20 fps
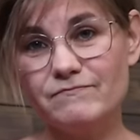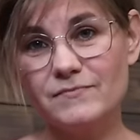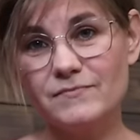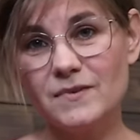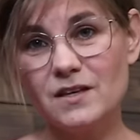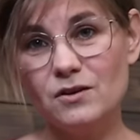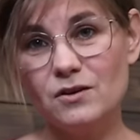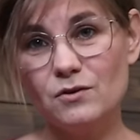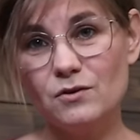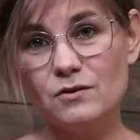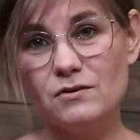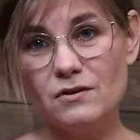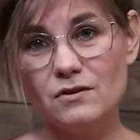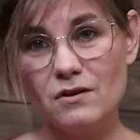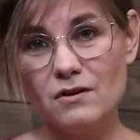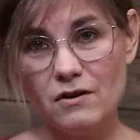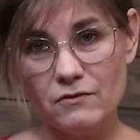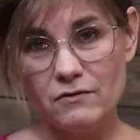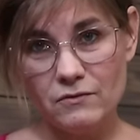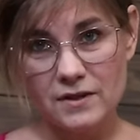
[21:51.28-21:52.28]
good
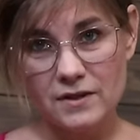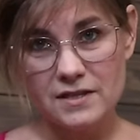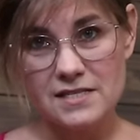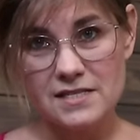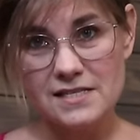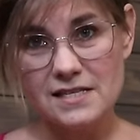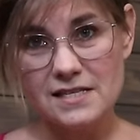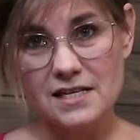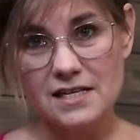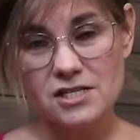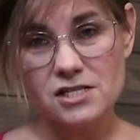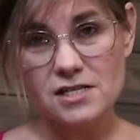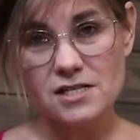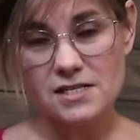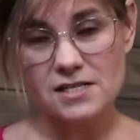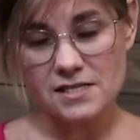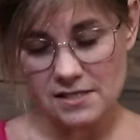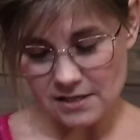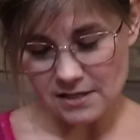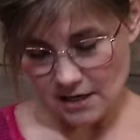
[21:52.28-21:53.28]
with the
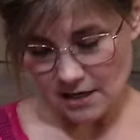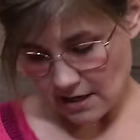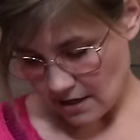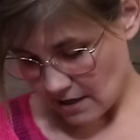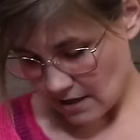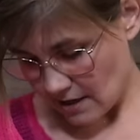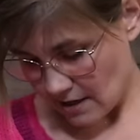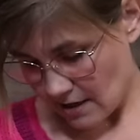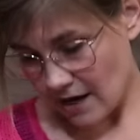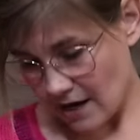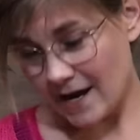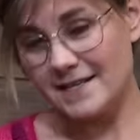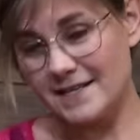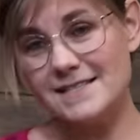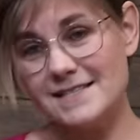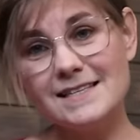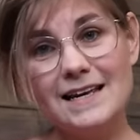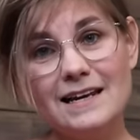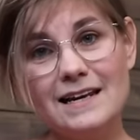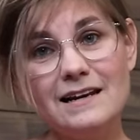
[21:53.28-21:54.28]
stitches, I
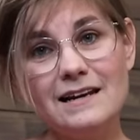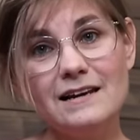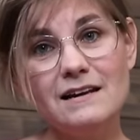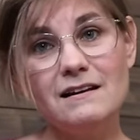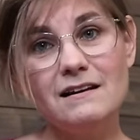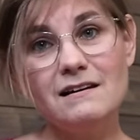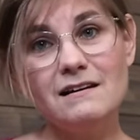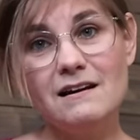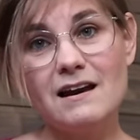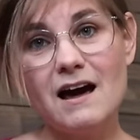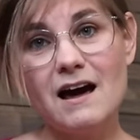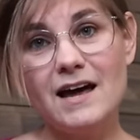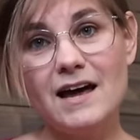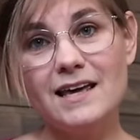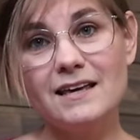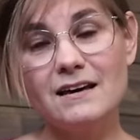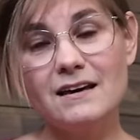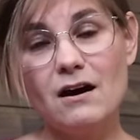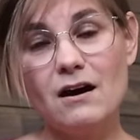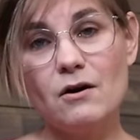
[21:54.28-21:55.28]
still
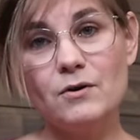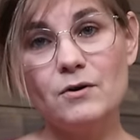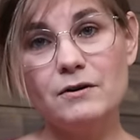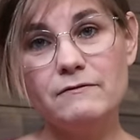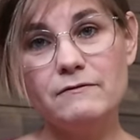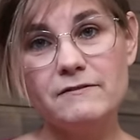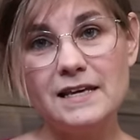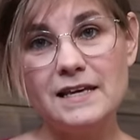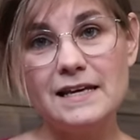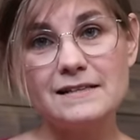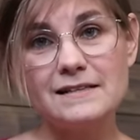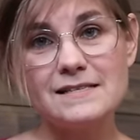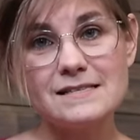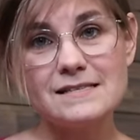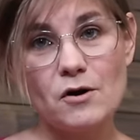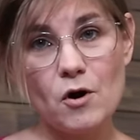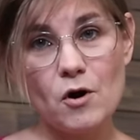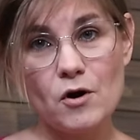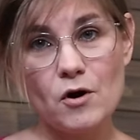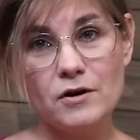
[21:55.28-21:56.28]
like how it feels
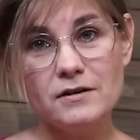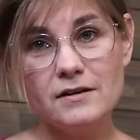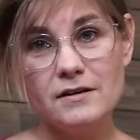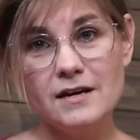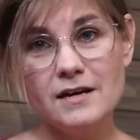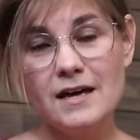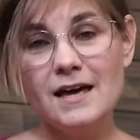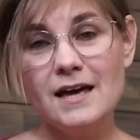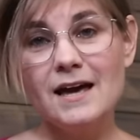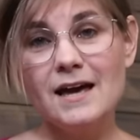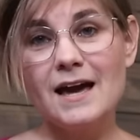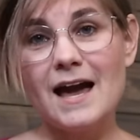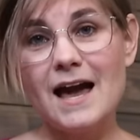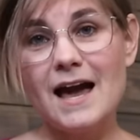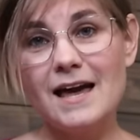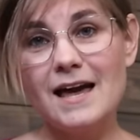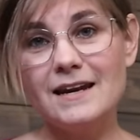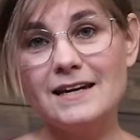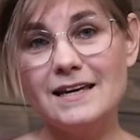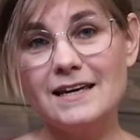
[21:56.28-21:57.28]
on,
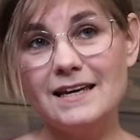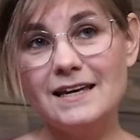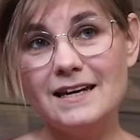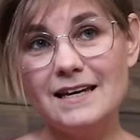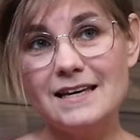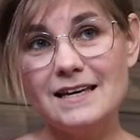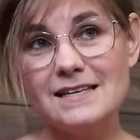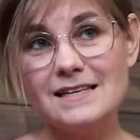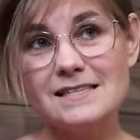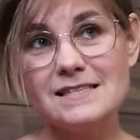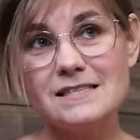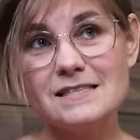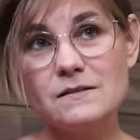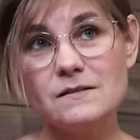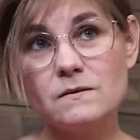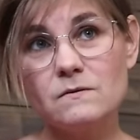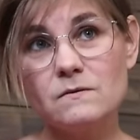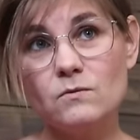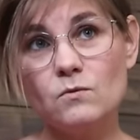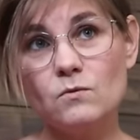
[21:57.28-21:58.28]
and it is
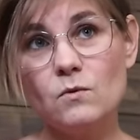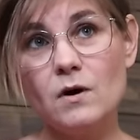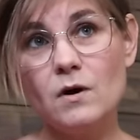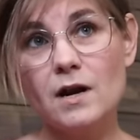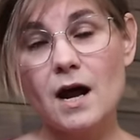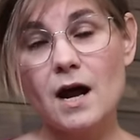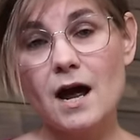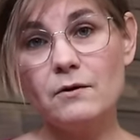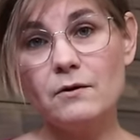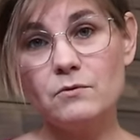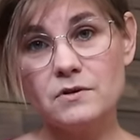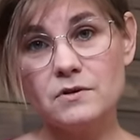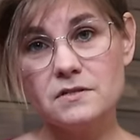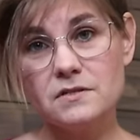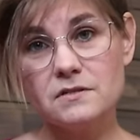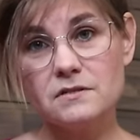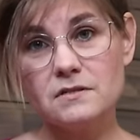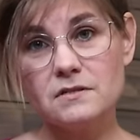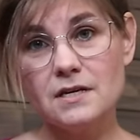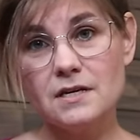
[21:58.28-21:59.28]
what I was